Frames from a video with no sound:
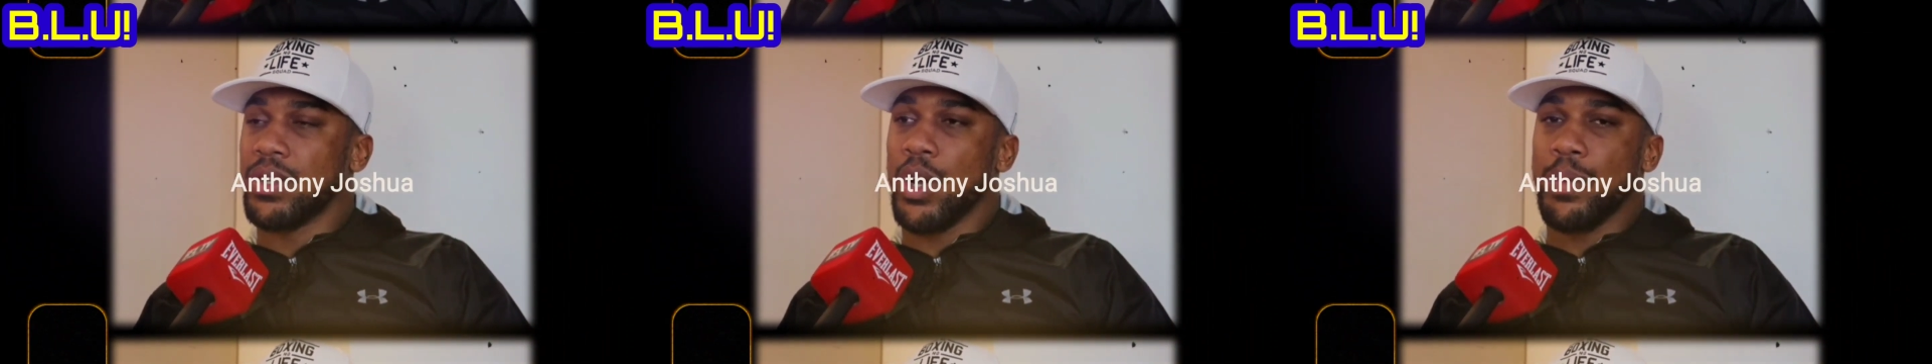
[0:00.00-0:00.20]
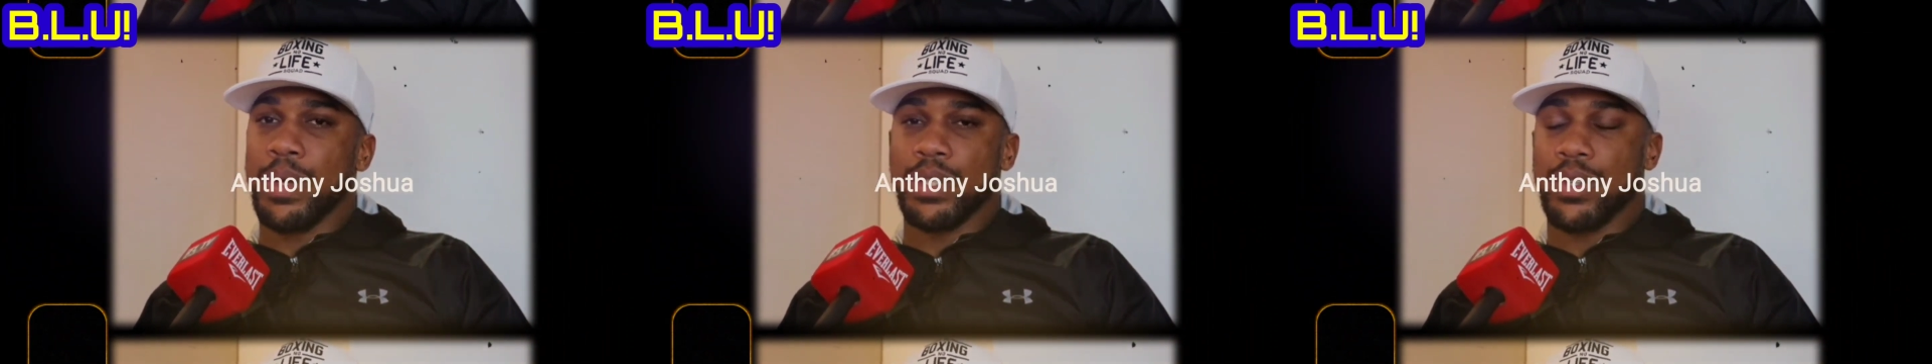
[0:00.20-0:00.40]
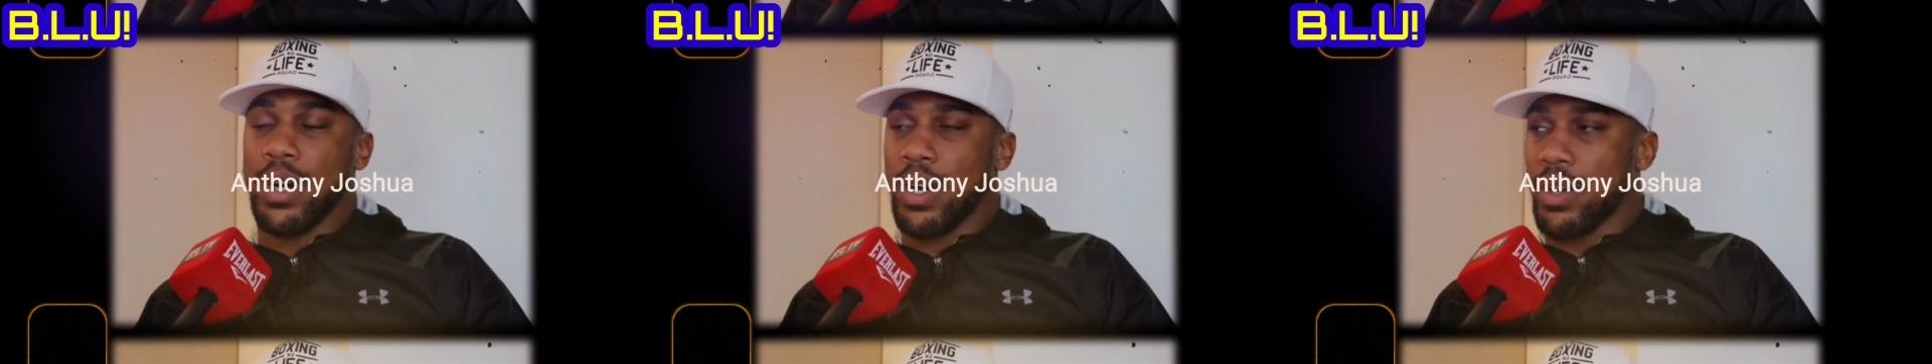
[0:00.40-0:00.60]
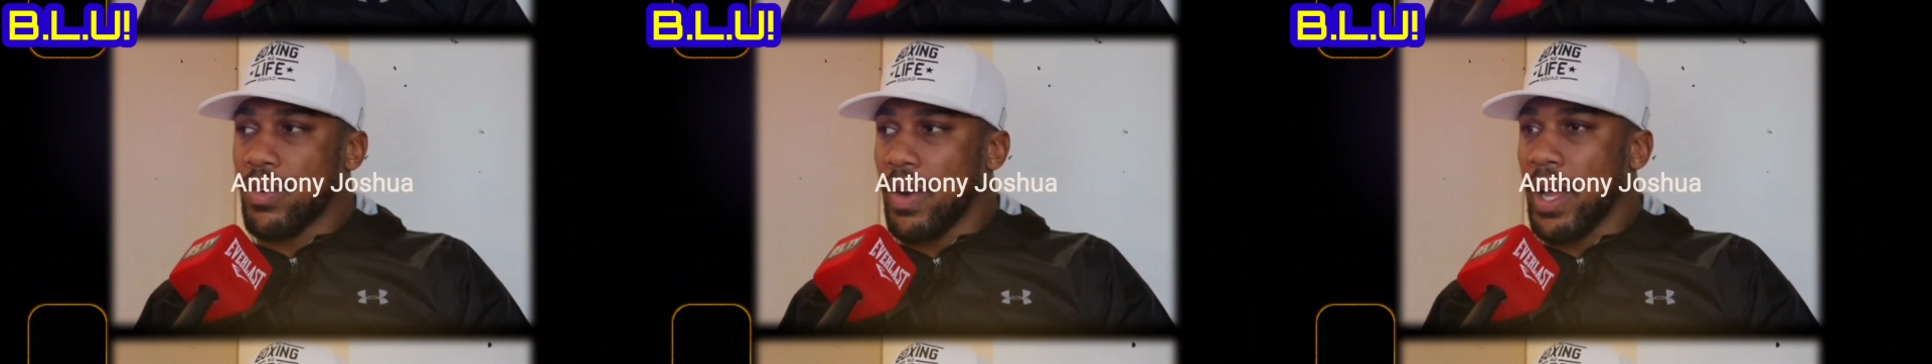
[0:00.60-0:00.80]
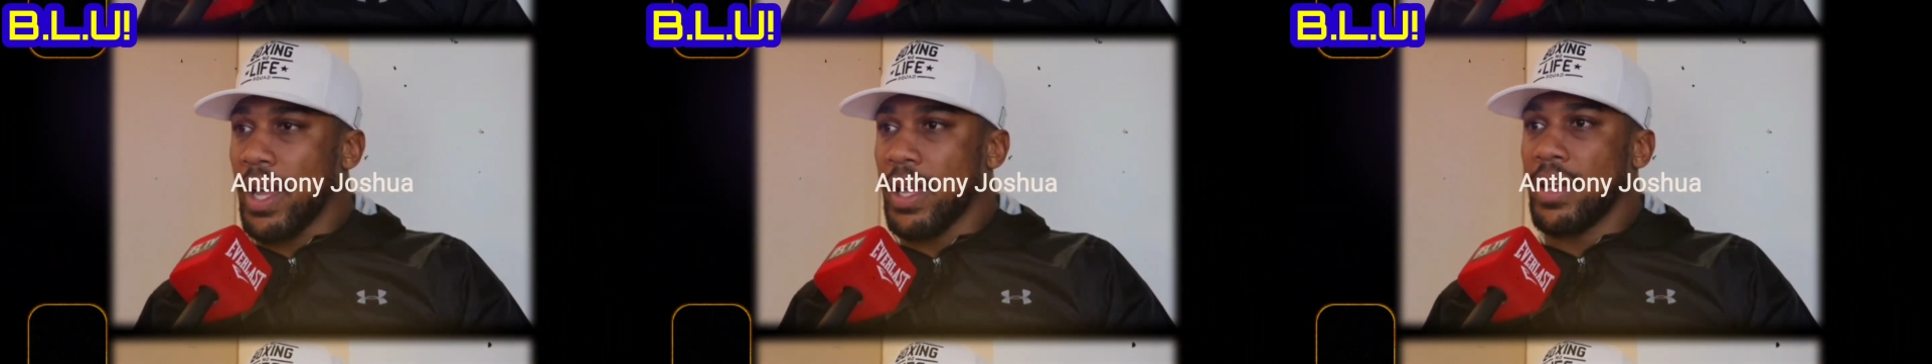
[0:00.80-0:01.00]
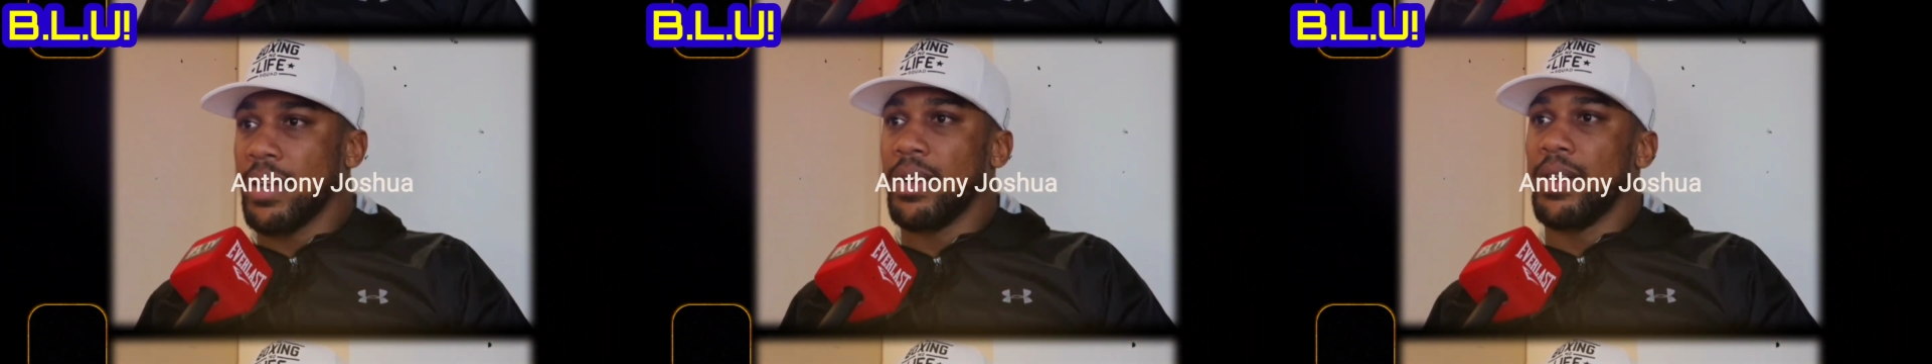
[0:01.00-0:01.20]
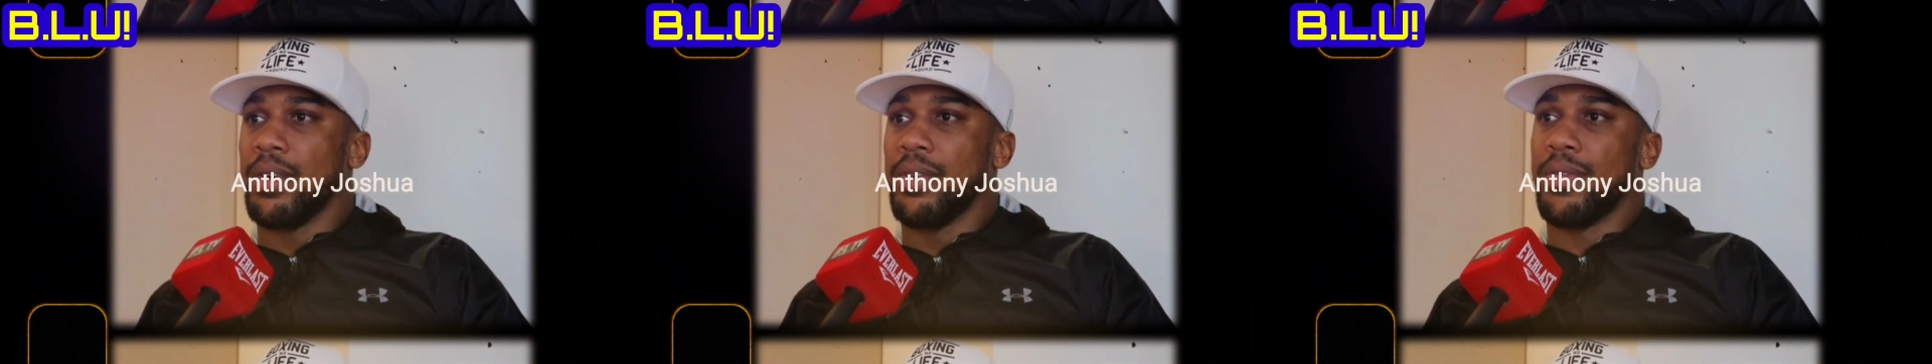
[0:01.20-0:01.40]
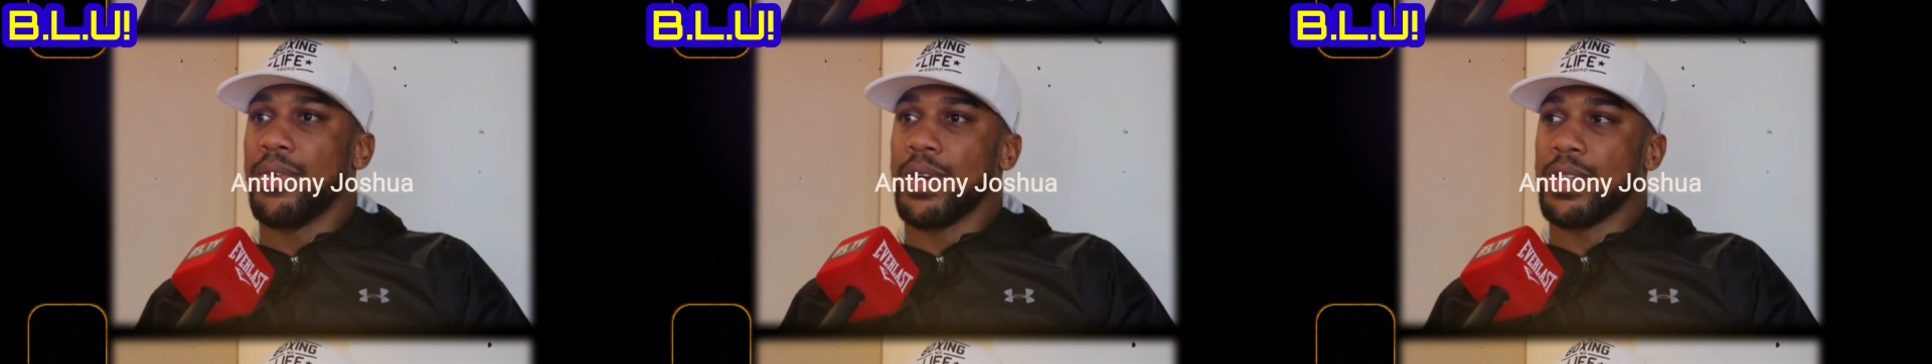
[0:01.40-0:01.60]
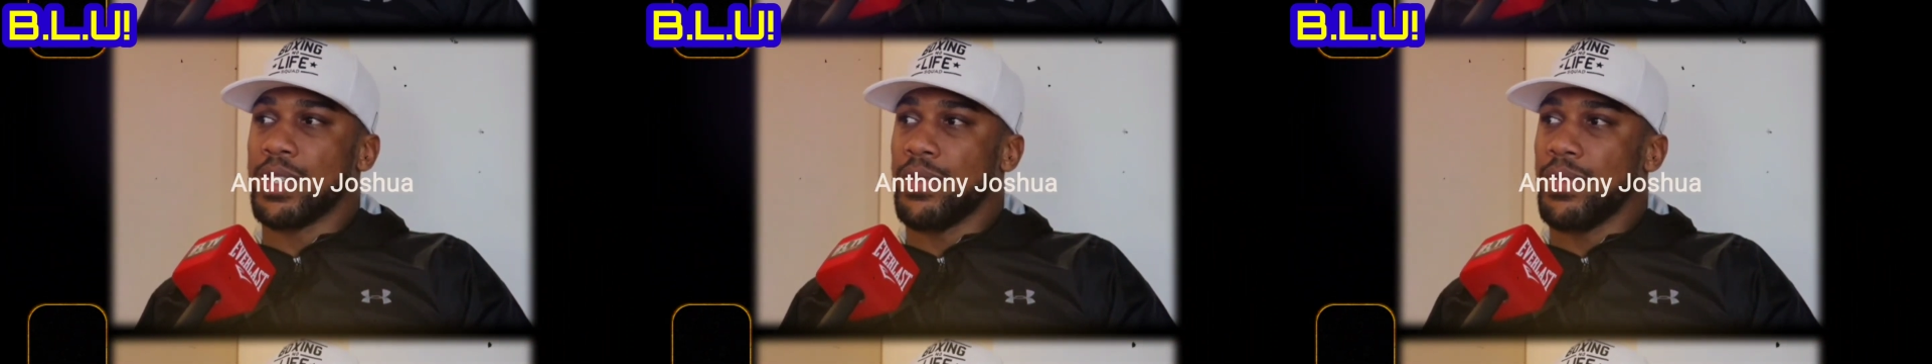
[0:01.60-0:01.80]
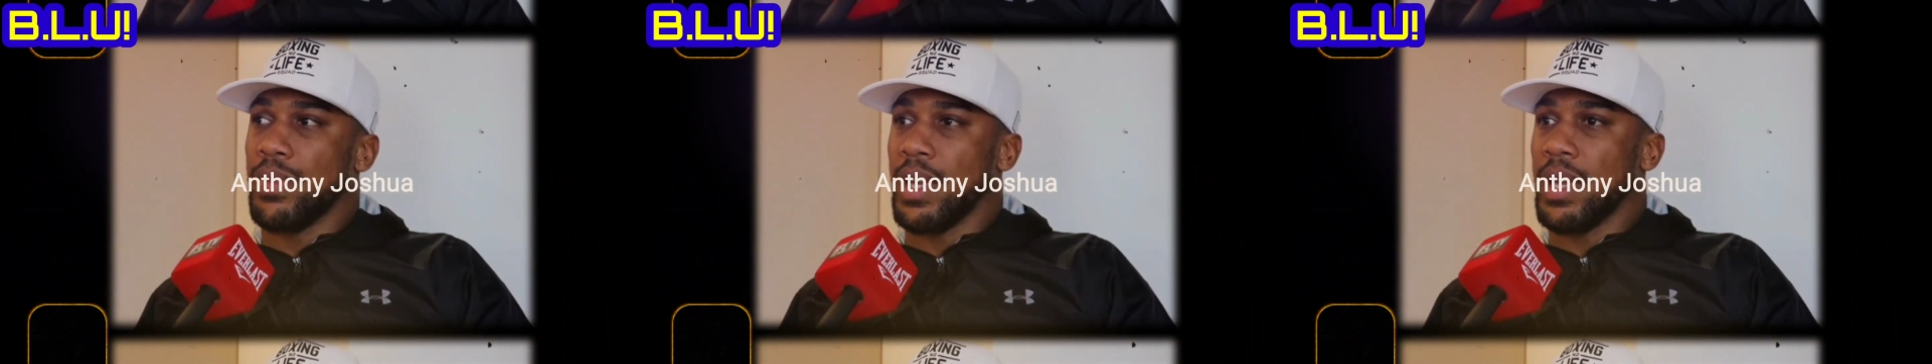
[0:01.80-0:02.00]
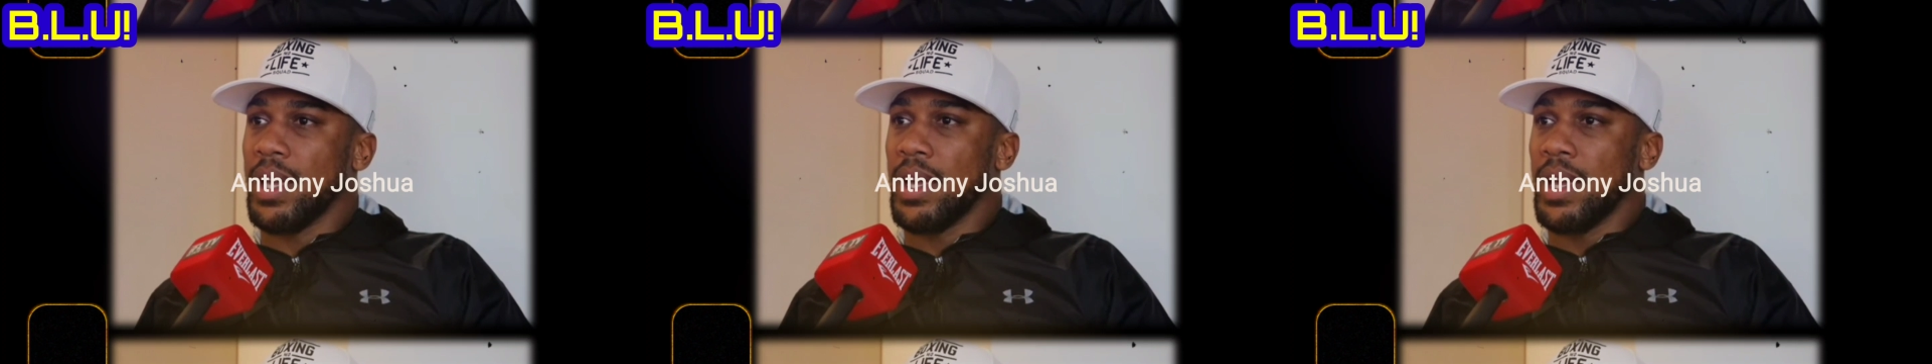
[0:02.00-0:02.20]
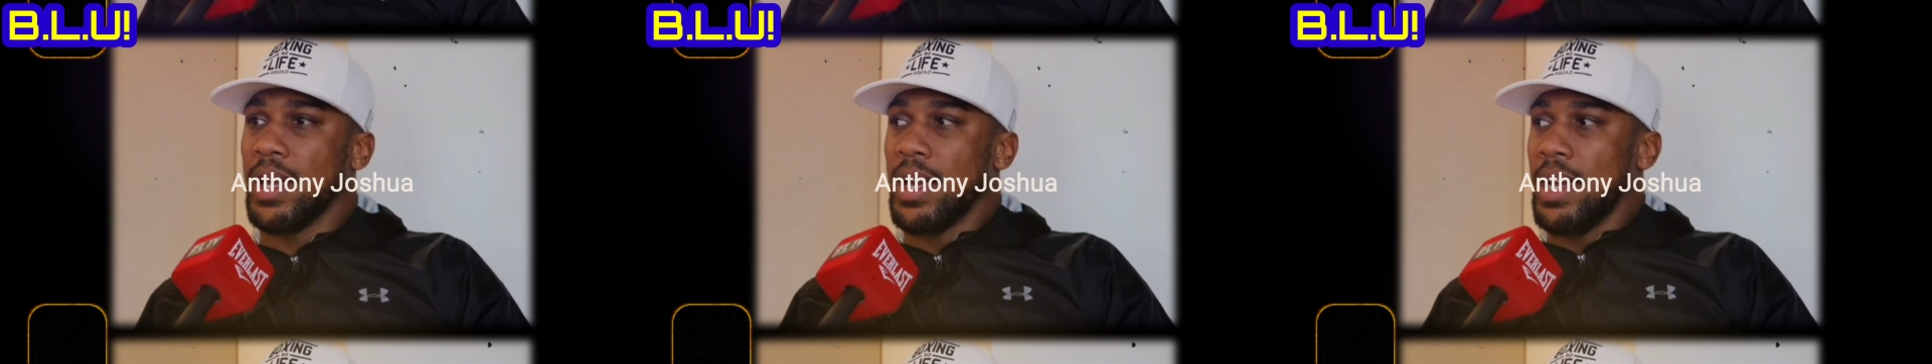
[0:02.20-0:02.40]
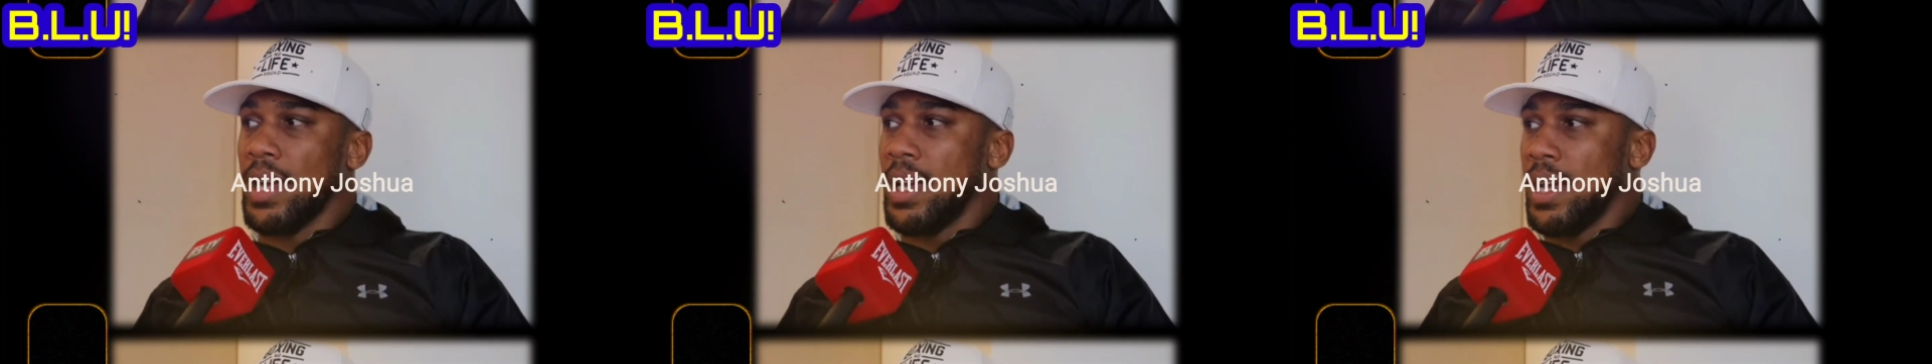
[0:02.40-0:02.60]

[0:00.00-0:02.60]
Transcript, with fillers: Joby's got a great philosophy,